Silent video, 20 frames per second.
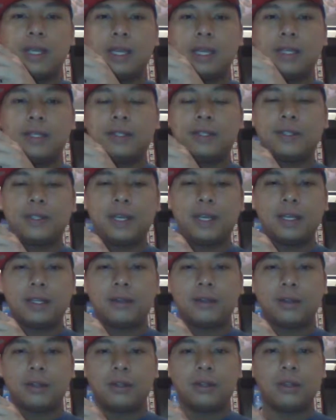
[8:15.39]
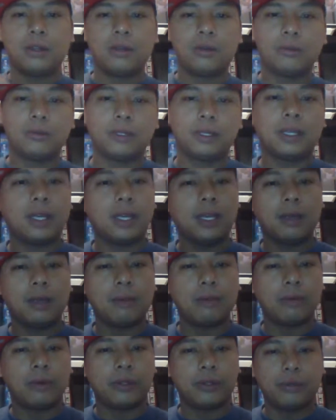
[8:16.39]
a standalone
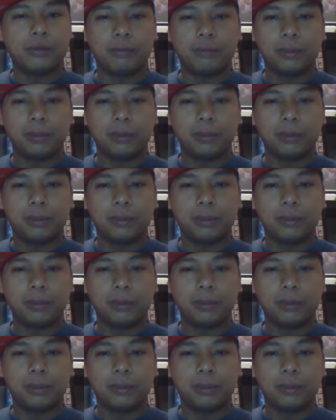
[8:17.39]
game where you